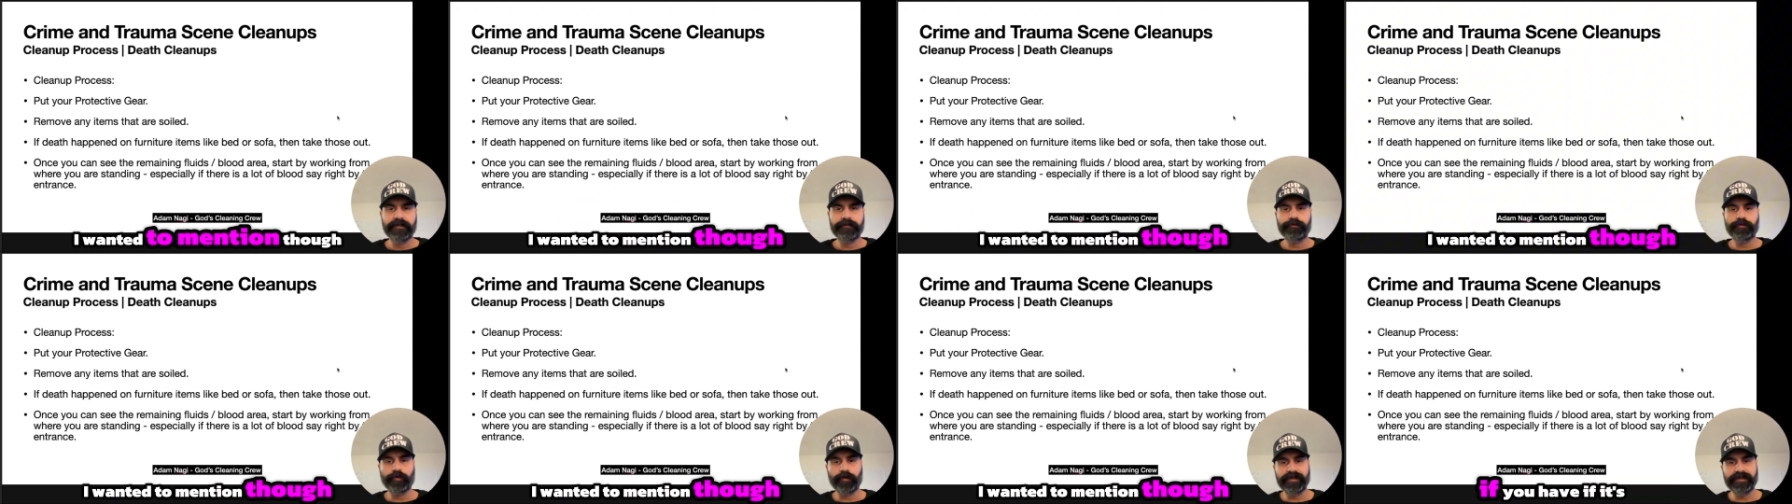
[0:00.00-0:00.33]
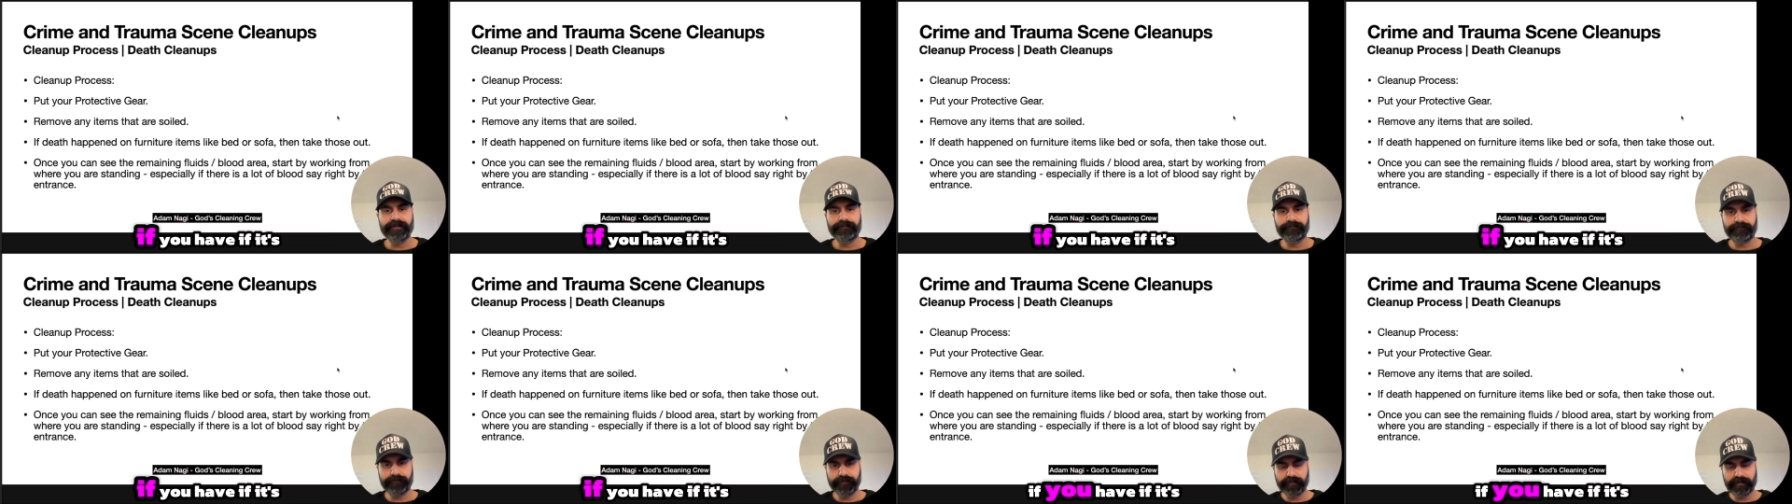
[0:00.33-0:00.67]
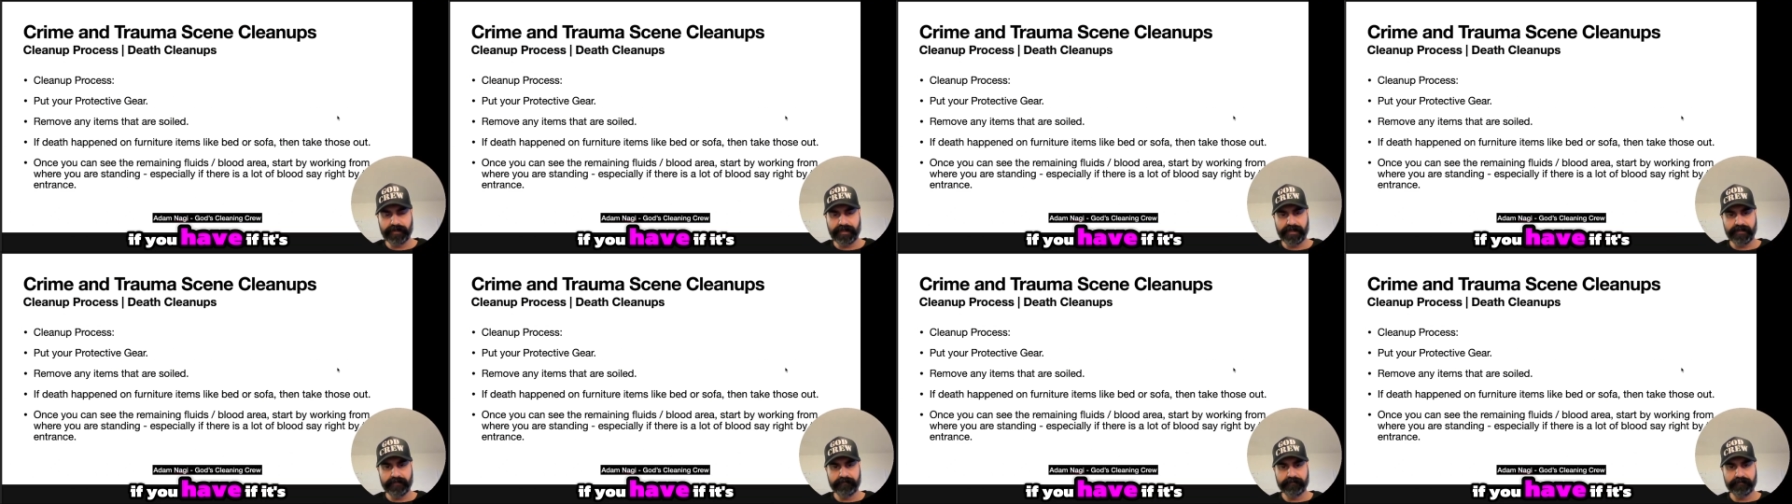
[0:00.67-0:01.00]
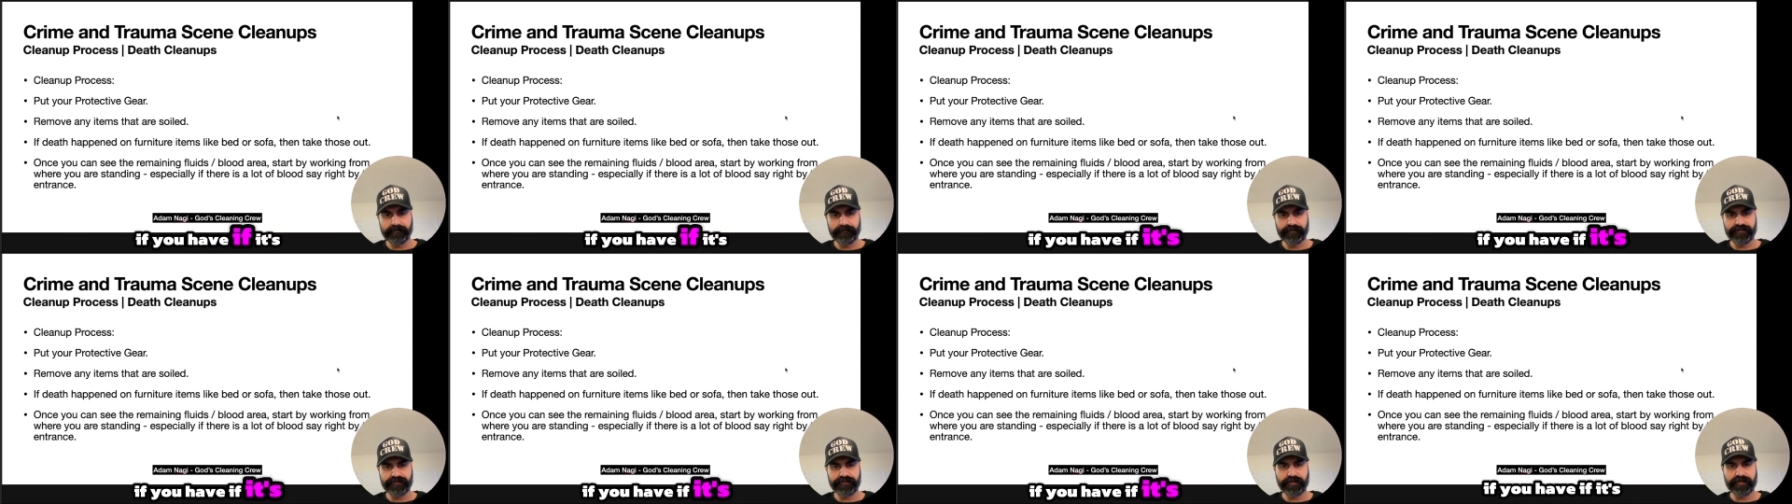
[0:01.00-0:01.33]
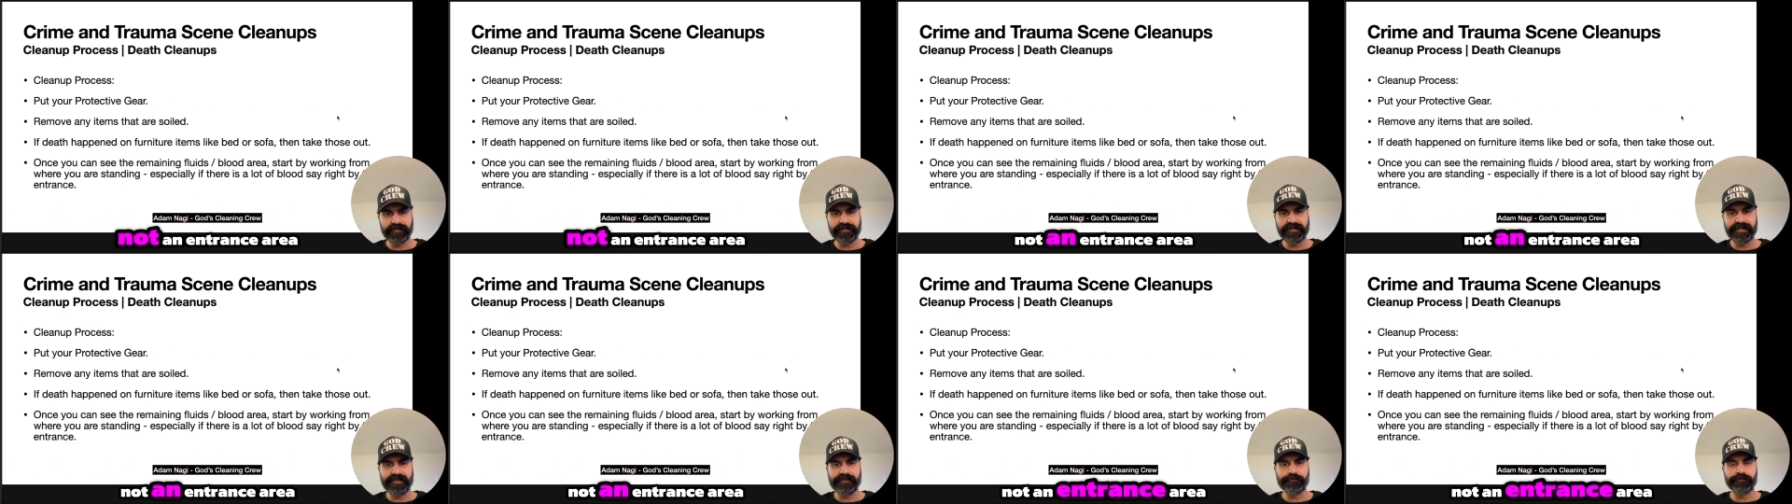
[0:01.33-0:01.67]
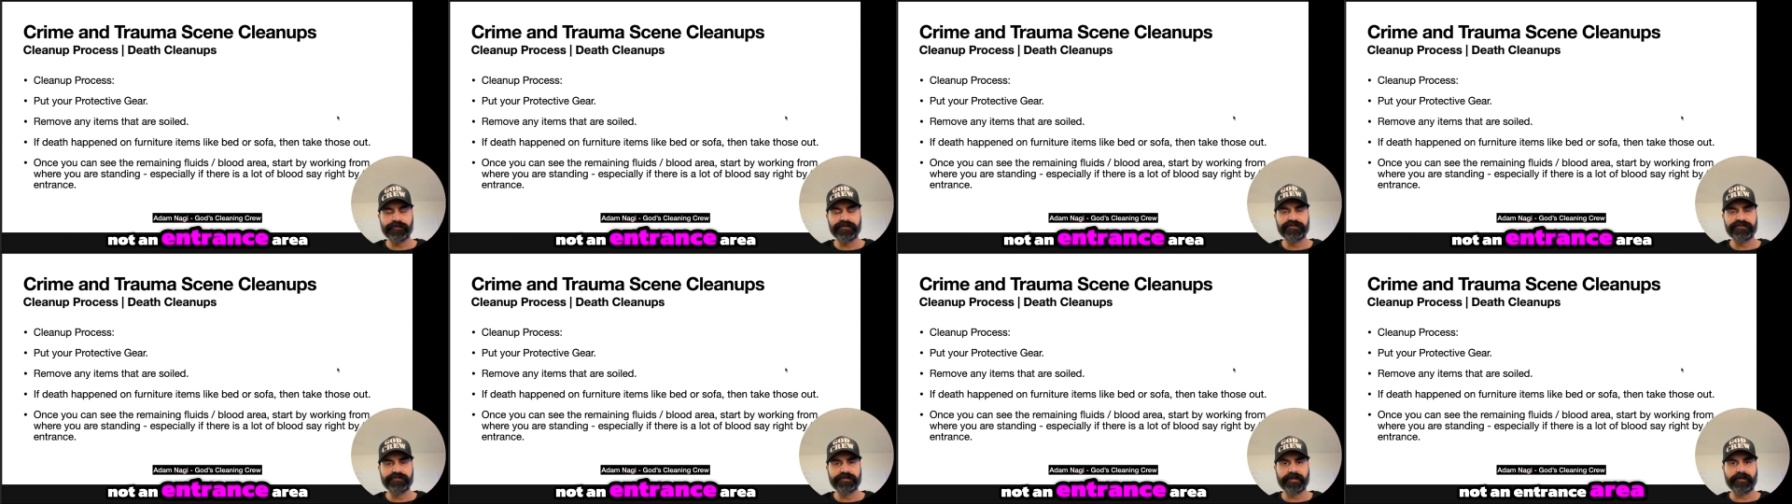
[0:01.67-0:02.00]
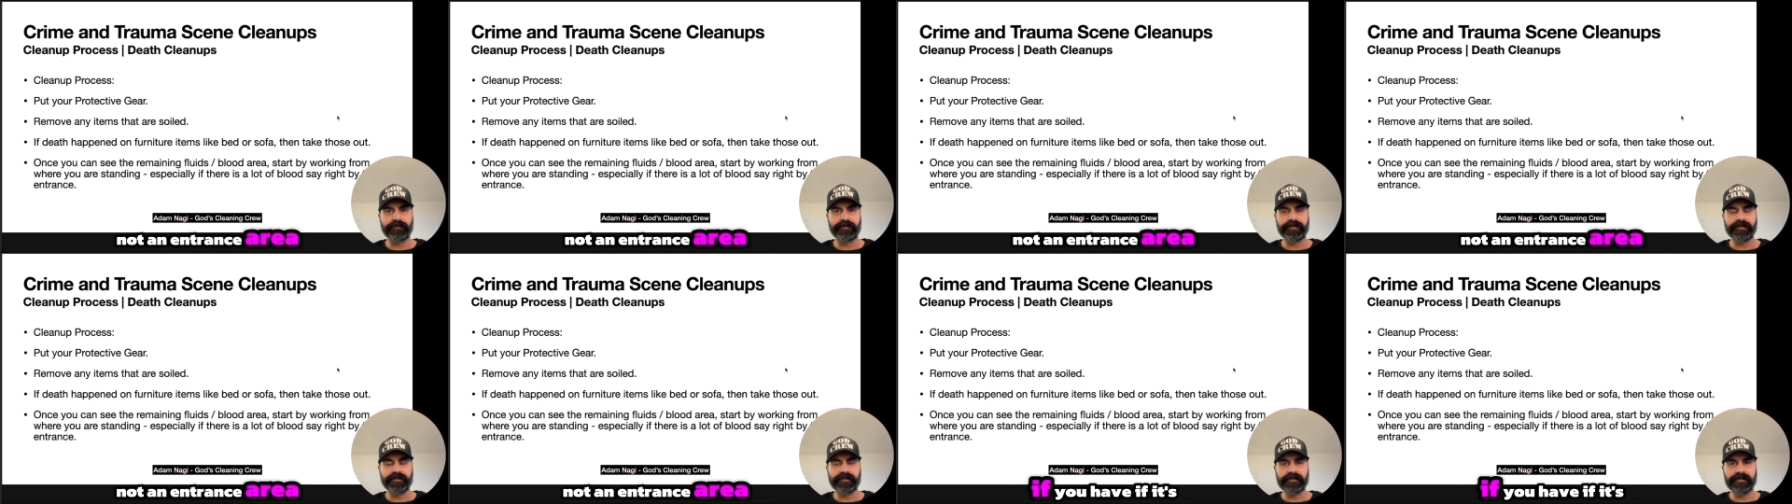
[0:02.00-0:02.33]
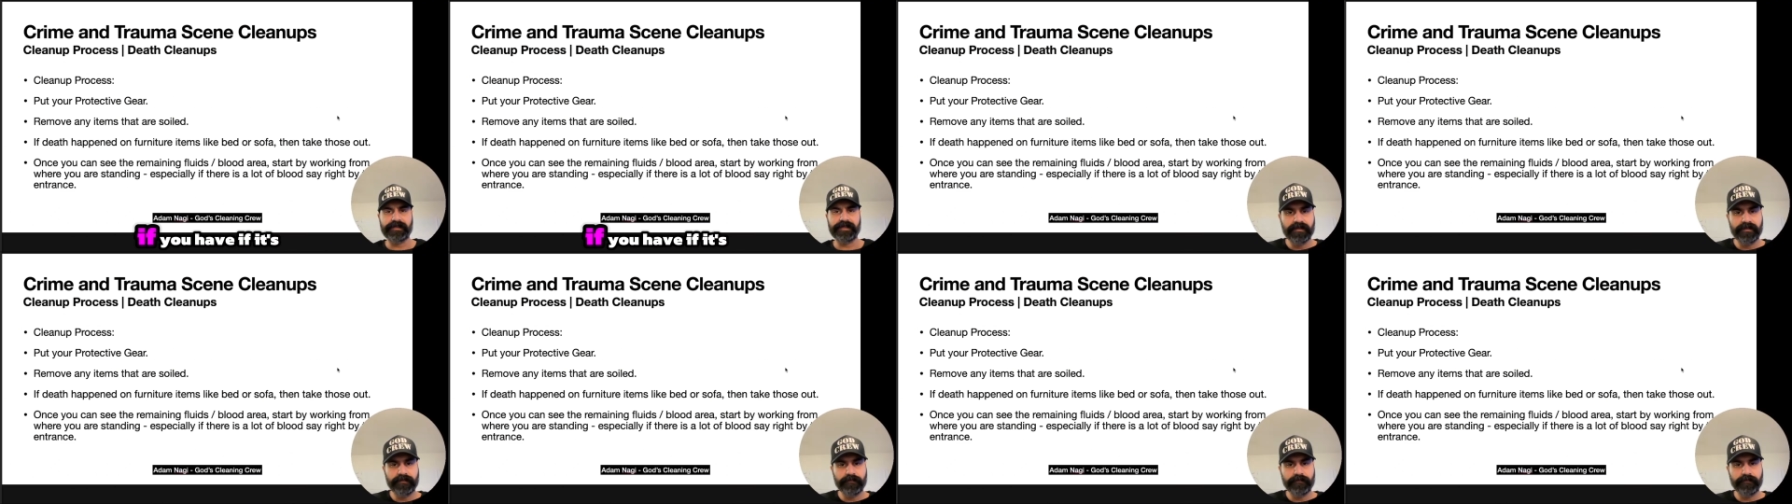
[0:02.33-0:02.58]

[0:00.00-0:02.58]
though, if it's not an entrance area,